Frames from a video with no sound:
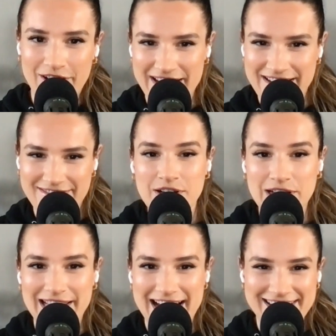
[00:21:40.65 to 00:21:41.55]
all
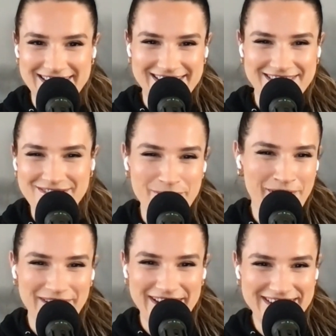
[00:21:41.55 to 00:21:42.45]
collided in New
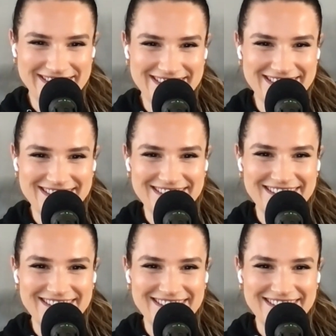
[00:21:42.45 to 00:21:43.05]
Orleans.